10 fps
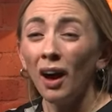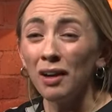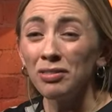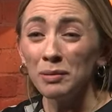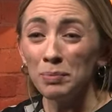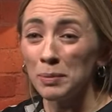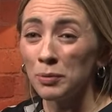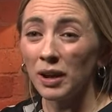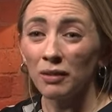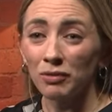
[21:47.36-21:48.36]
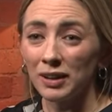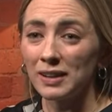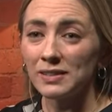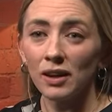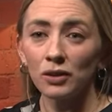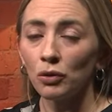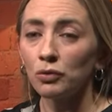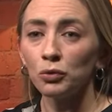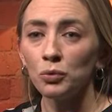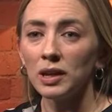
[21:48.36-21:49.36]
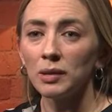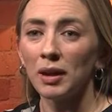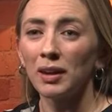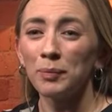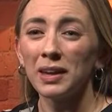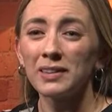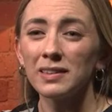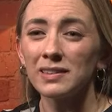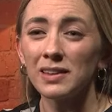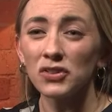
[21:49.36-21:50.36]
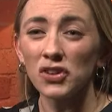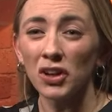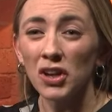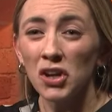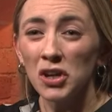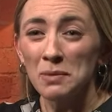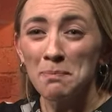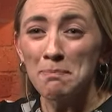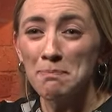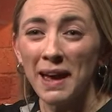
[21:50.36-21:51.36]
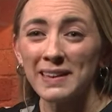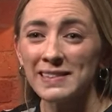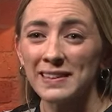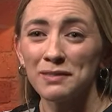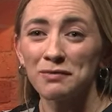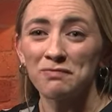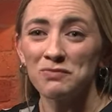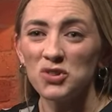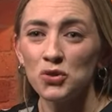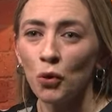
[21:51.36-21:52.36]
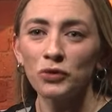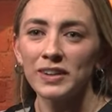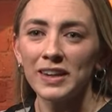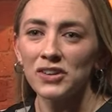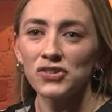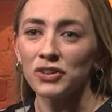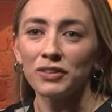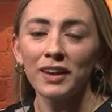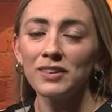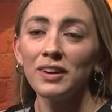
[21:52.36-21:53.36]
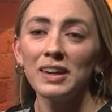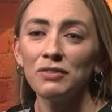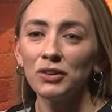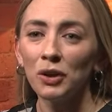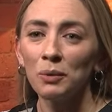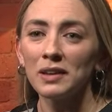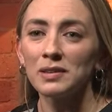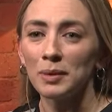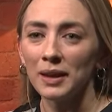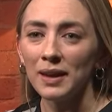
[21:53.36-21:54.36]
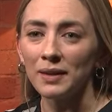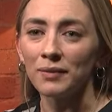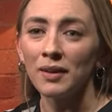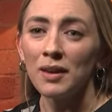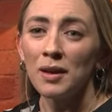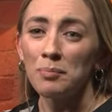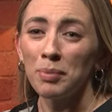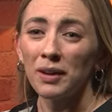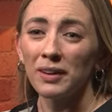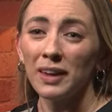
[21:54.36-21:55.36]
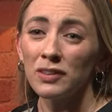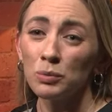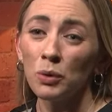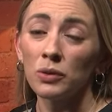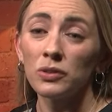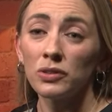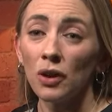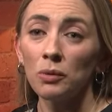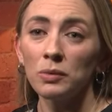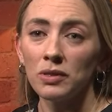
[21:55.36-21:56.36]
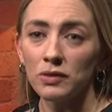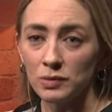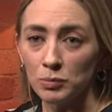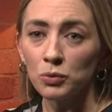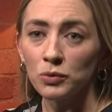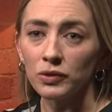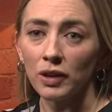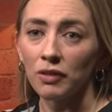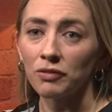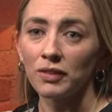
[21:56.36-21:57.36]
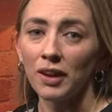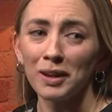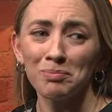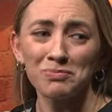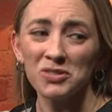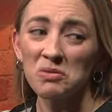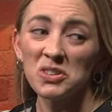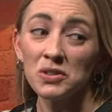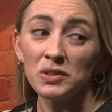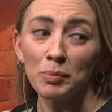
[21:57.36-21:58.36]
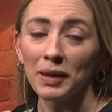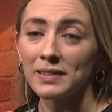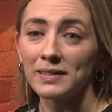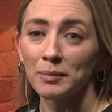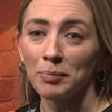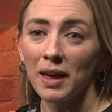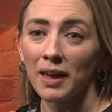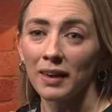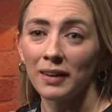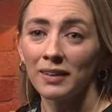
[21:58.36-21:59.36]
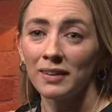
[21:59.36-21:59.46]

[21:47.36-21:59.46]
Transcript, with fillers: I think people get really turned off talking about it, because it's such a massive, knotty issue. They don't even know where to begin. But guess what? Start with the small stuff, like don't use a plastic bag.